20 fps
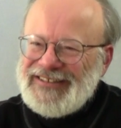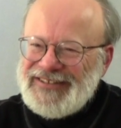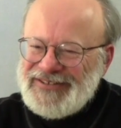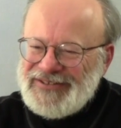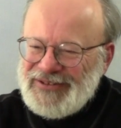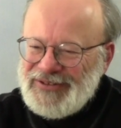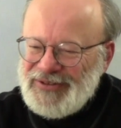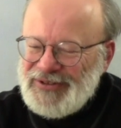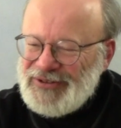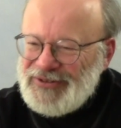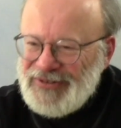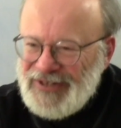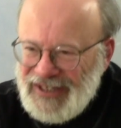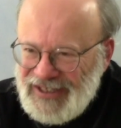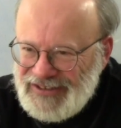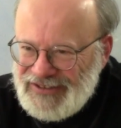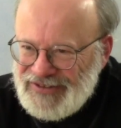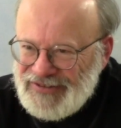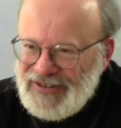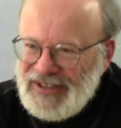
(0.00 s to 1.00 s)
Those are the only two
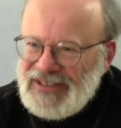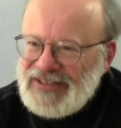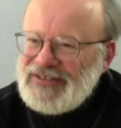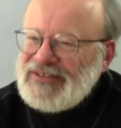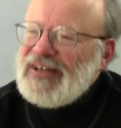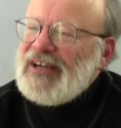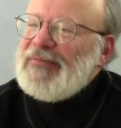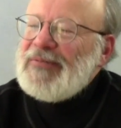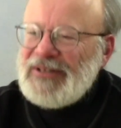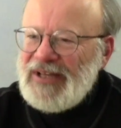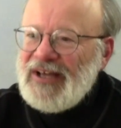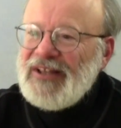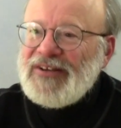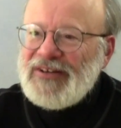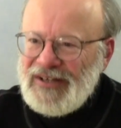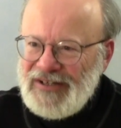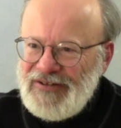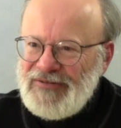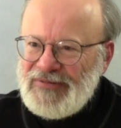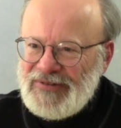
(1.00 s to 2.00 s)
kinds of rights there are, but now
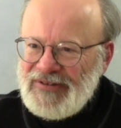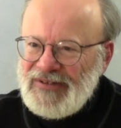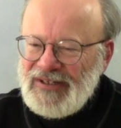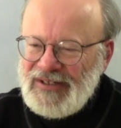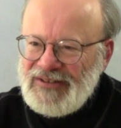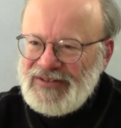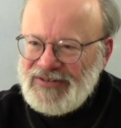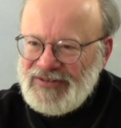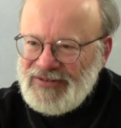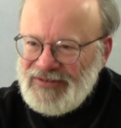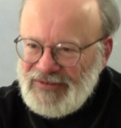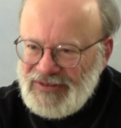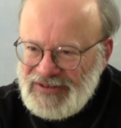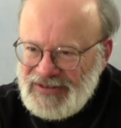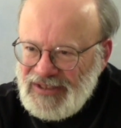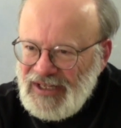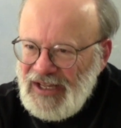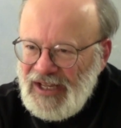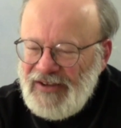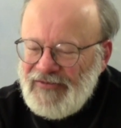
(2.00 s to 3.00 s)
there are human rights too,
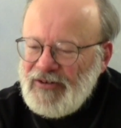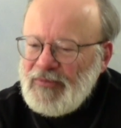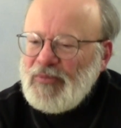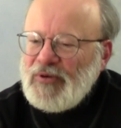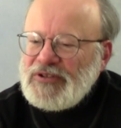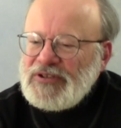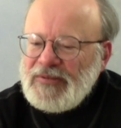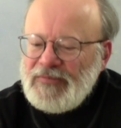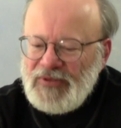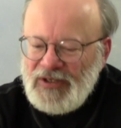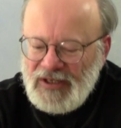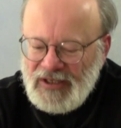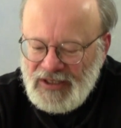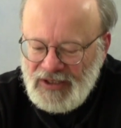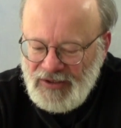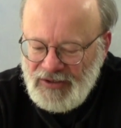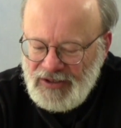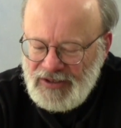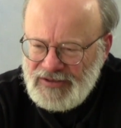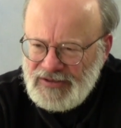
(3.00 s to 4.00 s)
which for most
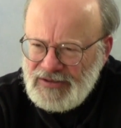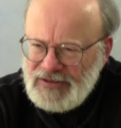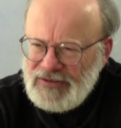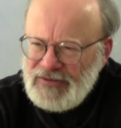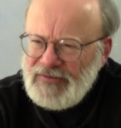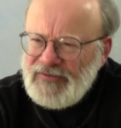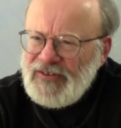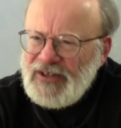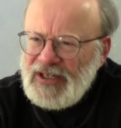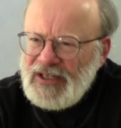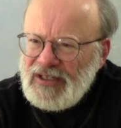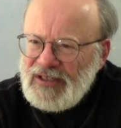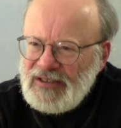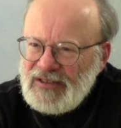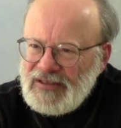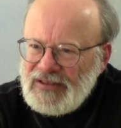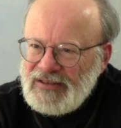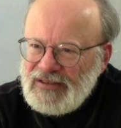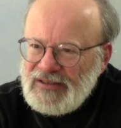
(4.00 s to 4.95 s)
American lawyers is too vague.